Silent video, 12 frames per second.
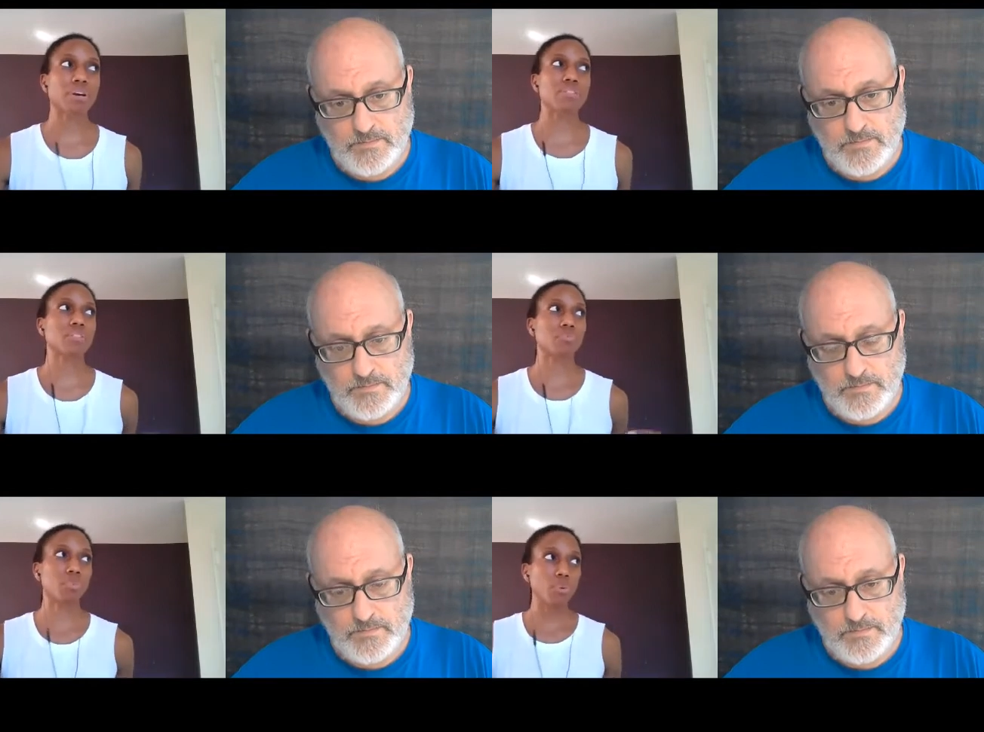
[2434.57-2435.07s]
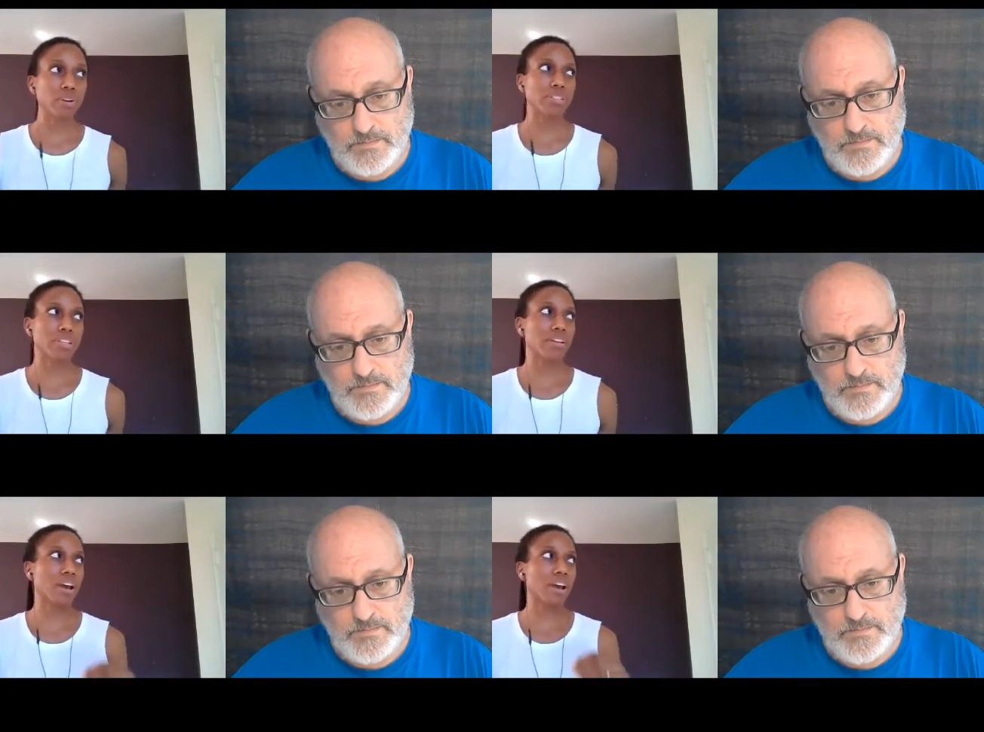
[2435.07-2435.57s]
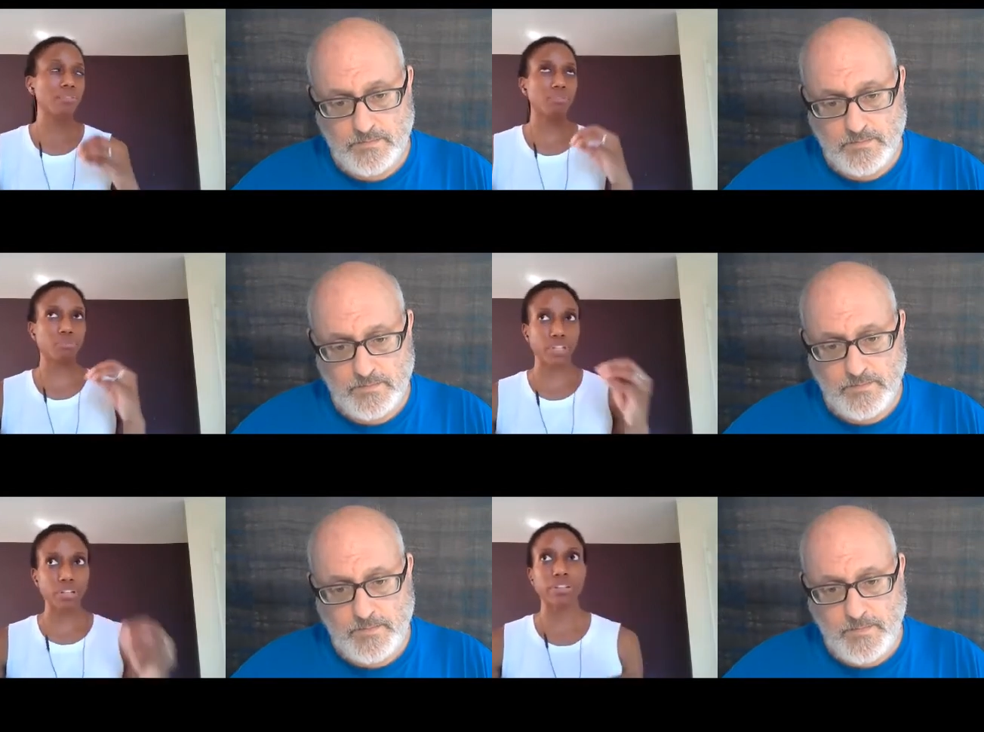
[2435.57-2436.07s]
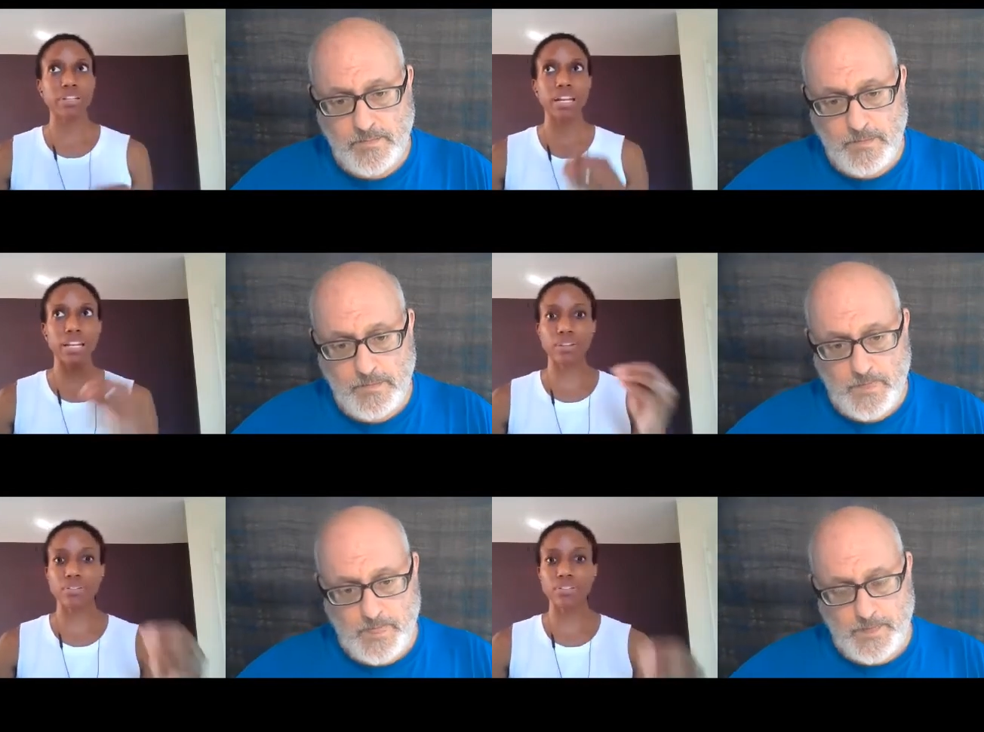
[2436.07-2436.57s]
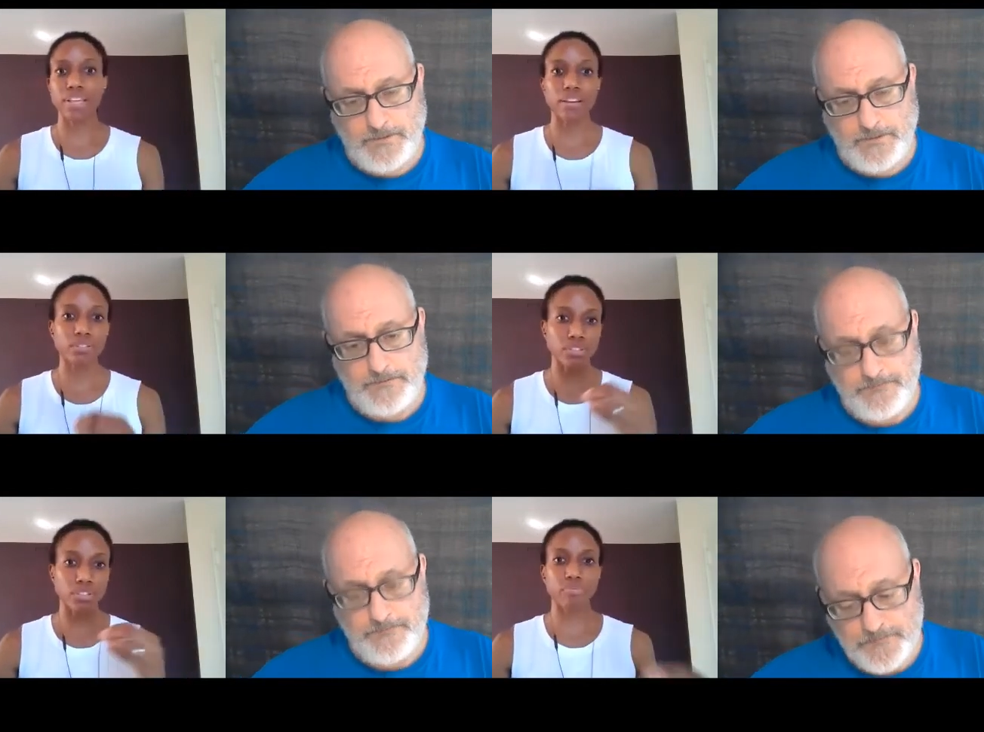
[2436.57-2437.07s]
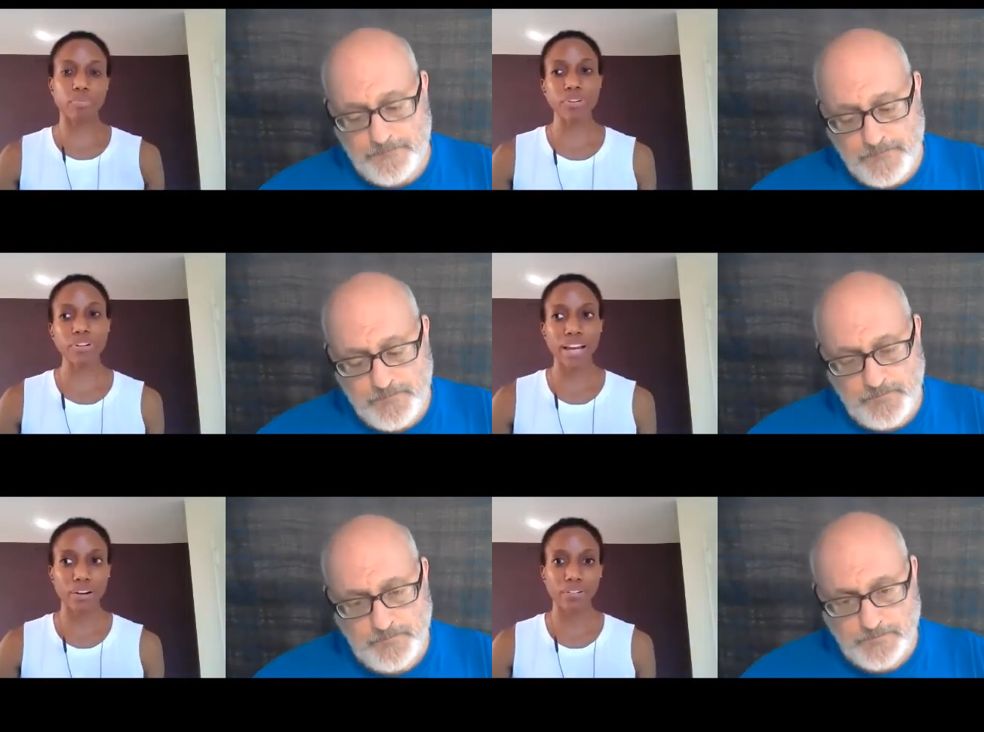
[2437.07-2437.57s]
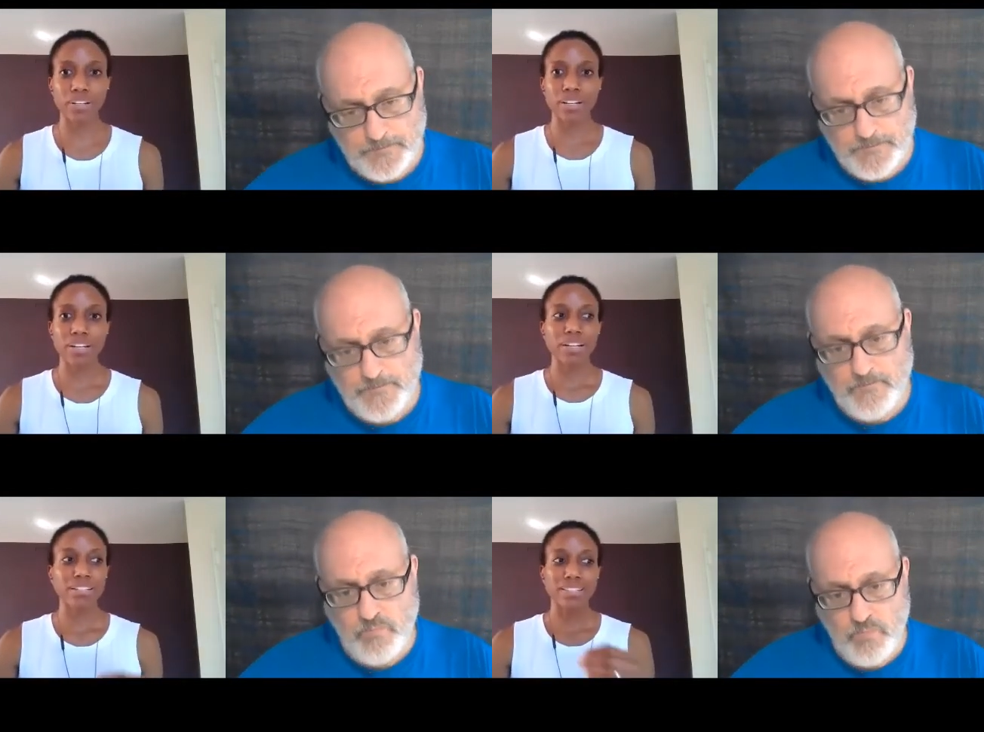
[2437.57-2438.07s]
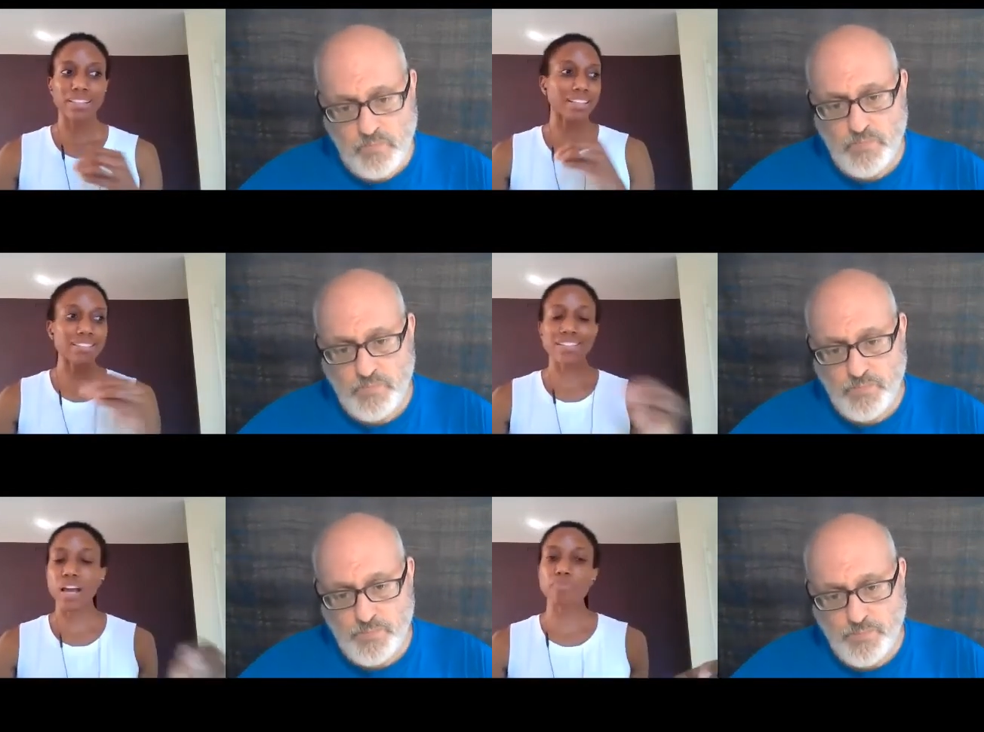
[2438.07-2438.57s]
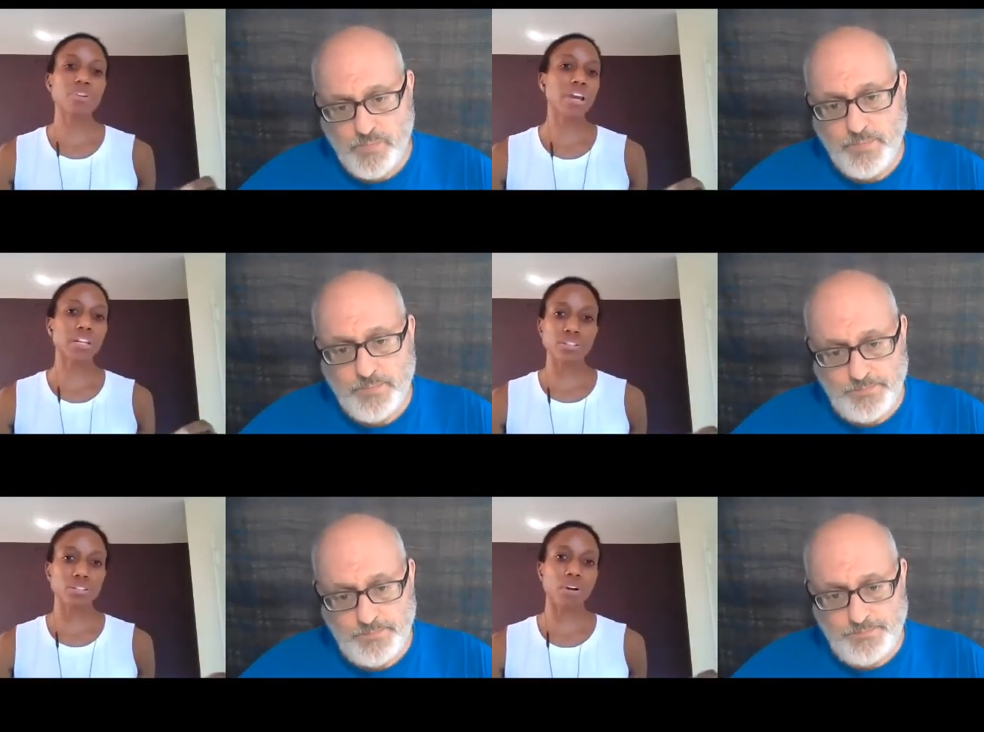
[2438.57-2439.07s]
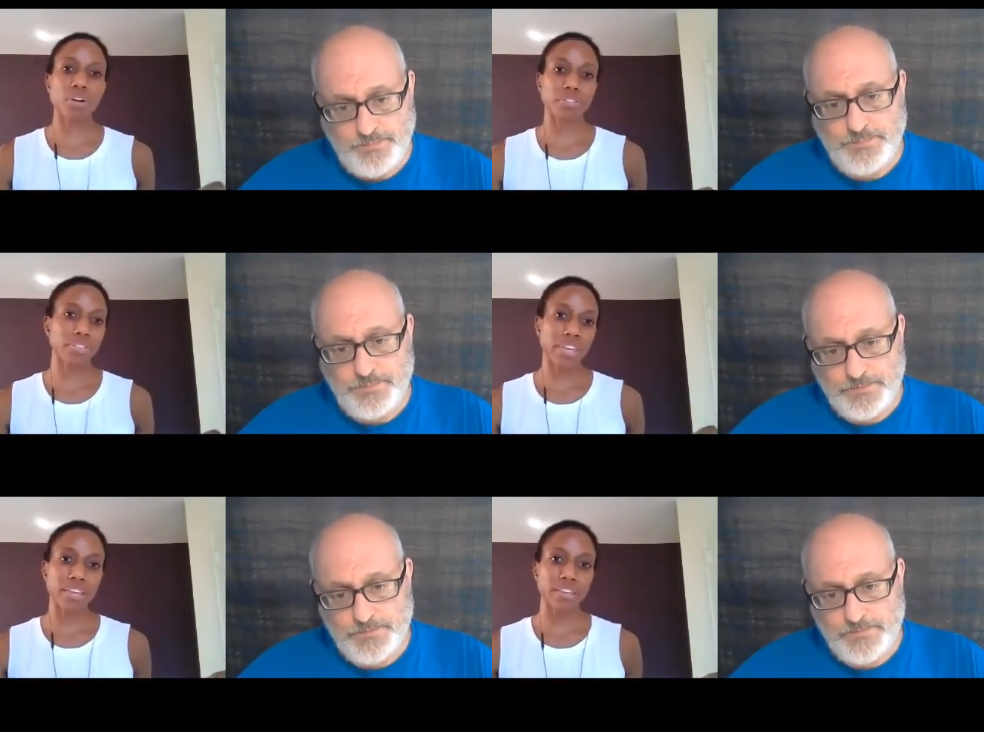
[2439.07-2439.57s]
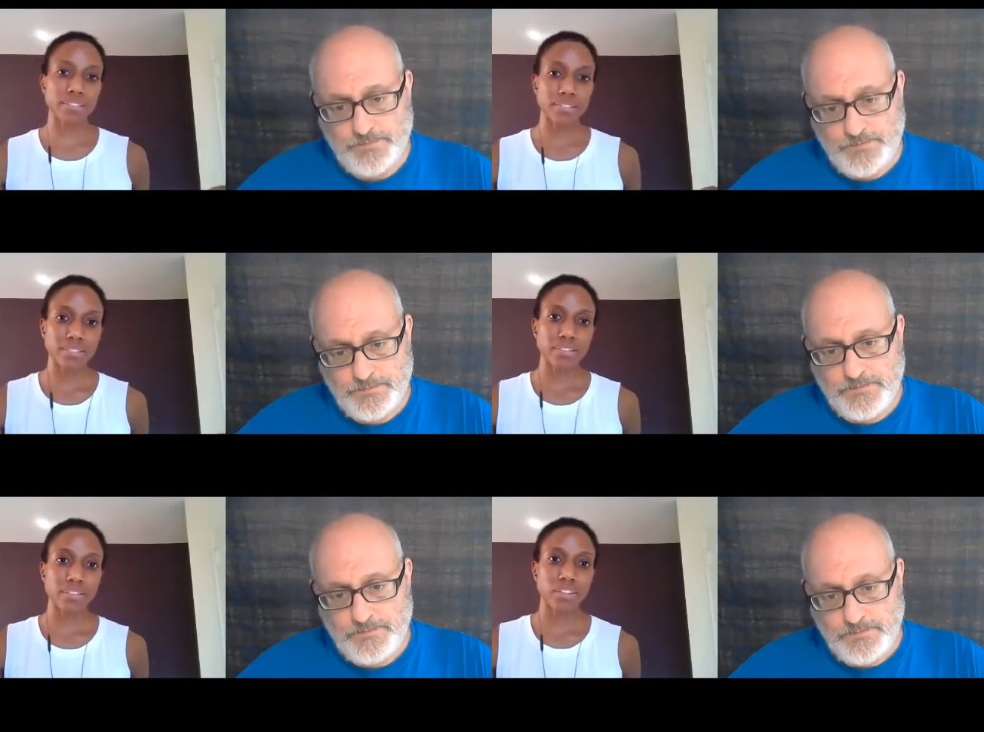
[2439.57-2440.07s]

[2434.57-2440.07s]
Speaker 1: about supports and not recreating those cycles of burnout. Like, stop trying to do all the things.